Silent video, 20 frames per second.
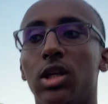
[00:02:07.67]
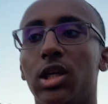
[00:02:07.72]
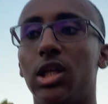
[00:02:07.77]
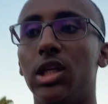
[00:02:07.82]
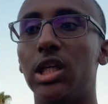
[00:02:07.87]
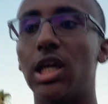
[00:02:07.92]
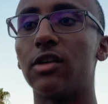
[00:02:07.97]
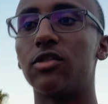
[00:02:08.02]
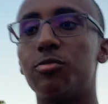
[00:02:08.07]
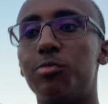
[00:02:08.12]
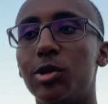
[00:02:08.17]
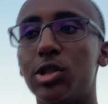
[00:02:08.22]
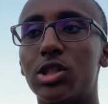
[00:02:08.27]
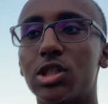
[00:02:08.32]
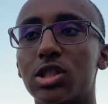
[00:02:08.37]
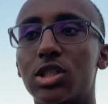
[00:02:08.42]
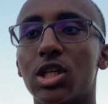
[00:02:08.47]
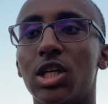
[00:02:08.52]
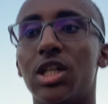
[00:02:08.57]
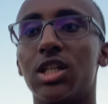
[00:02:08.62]
He gave
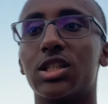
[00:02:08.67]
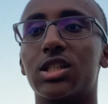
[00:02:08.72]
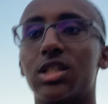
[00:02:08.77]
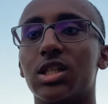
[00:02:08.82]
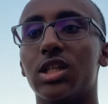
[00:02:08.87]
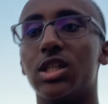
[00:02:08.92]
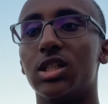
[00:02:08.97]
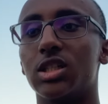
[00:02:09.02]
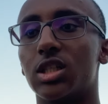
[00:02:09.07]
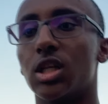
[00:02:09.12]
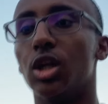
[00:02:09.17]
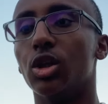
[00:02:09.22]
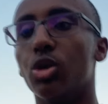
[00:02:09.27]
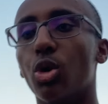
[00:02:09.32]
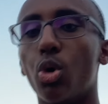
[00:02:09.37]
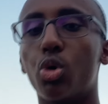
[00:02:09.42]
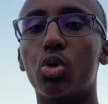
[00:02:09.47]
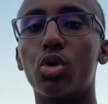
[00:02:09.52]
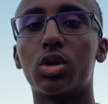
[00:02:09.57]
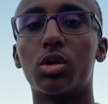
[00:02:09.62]
speeches to his
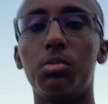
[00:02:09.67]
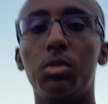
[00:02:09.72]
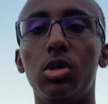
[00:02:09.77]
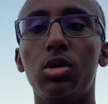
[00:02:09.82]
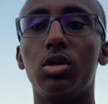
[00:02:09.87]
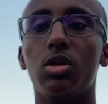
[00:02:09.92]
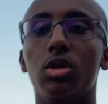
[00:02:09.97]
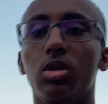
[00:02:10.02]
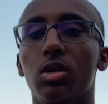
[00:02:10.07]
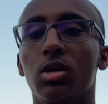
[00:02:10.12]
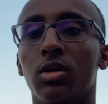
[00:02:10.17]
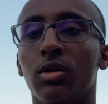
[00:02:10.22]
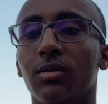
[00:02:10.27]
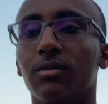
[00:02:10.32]
local community.